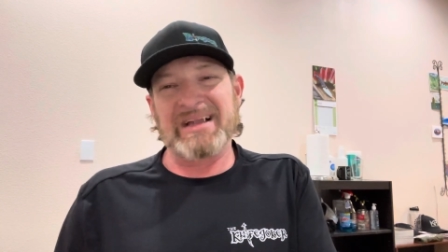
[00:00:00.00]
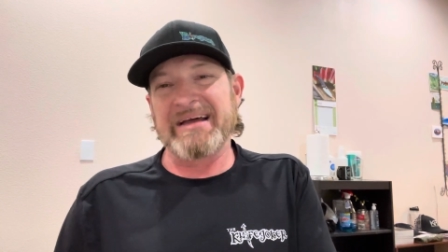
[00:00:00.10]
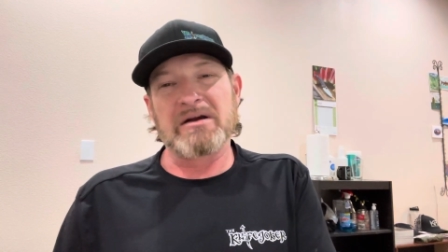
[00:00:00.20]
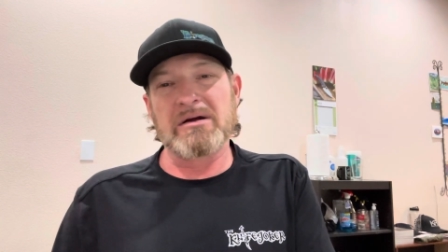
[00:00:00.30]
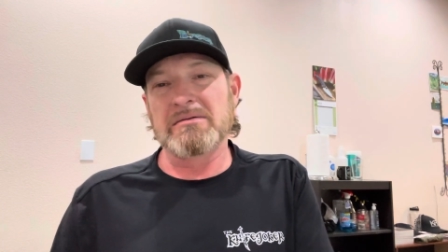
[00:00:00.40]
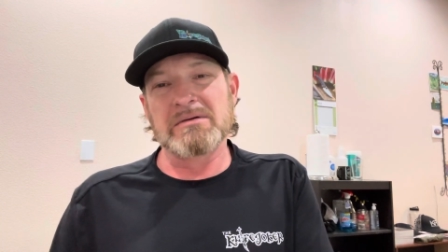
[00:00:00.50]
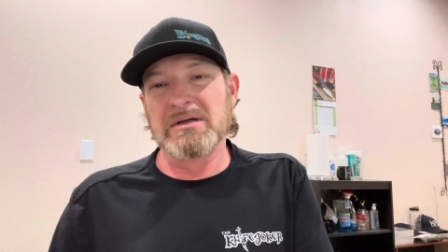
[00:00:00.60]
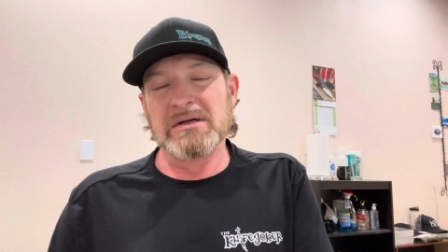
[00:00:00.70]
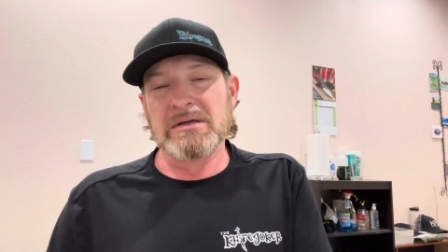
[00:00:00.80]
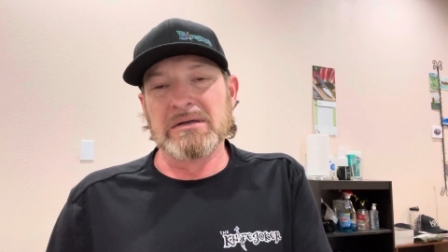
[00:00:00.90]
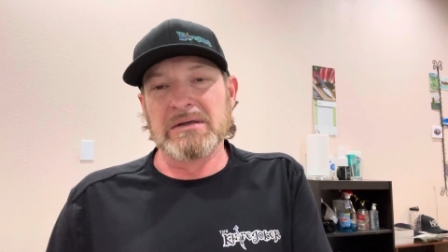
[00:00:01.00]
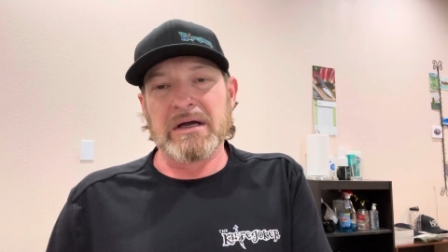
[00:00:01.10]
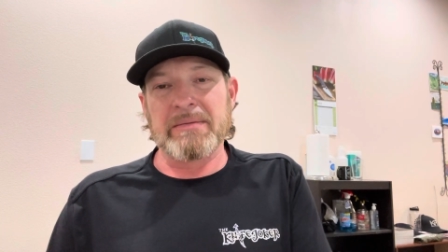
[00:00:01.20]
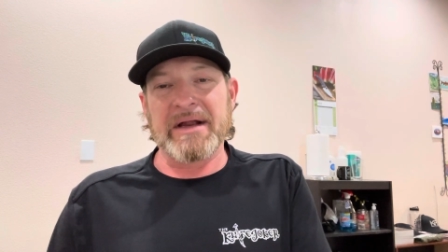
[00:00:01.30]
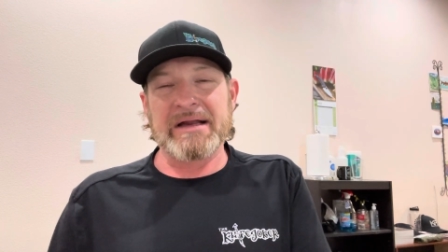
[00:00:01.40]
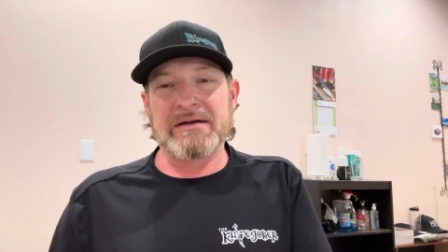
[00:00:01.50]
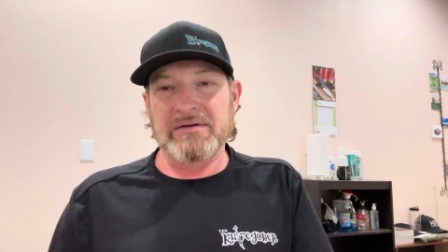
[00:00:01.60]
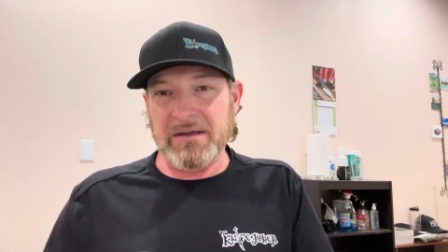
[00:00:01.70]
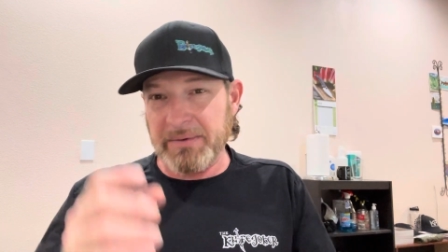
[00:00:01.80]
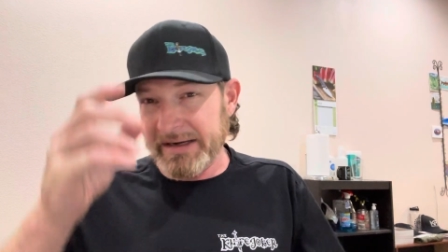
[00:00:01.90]
I don't know. I mean, I didn't
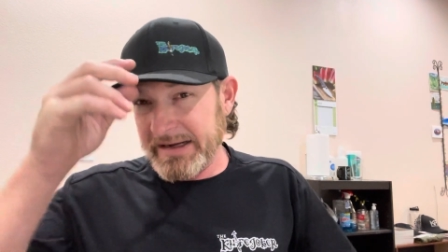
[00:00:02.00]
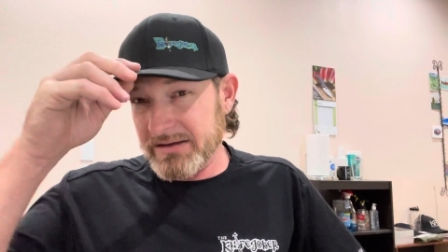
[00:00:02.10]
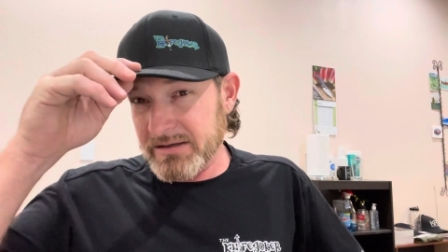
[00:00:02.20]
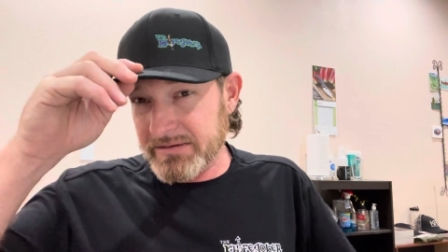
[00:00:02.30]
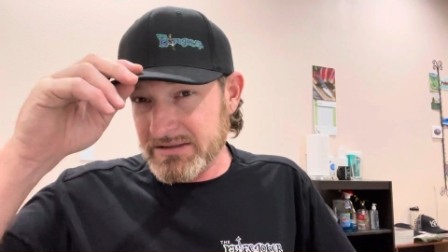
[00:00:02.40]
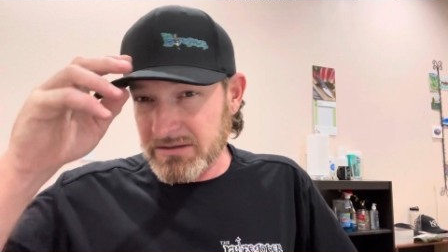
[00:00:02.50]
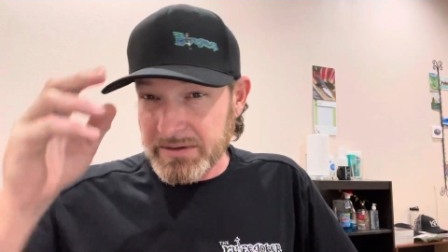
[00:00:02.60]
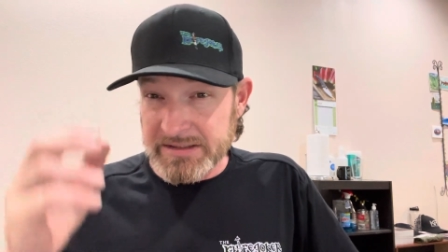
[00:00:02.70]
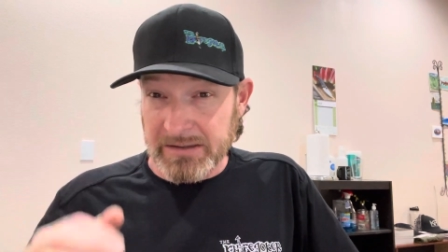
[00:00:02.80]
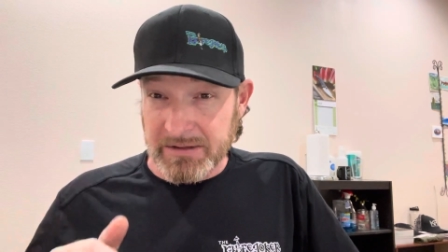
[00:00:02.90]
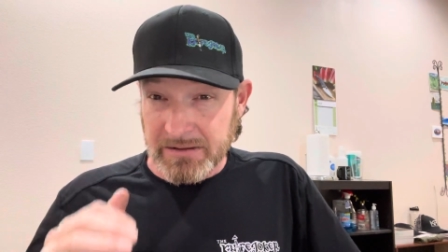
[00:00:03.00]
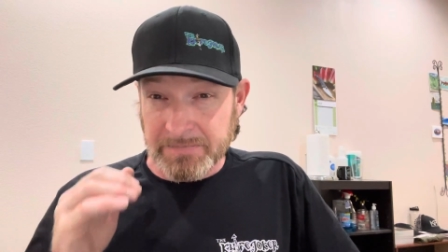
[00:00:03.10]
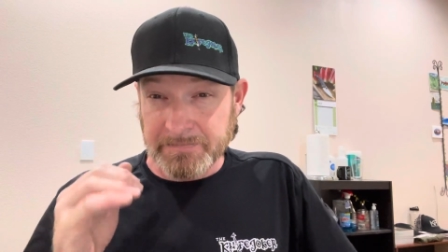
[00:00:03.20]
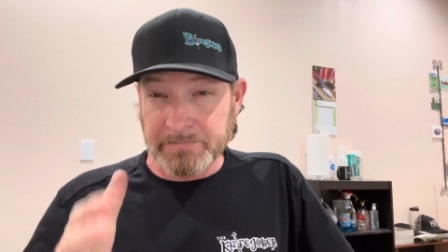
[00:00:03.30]
really pick out the original ones. They were...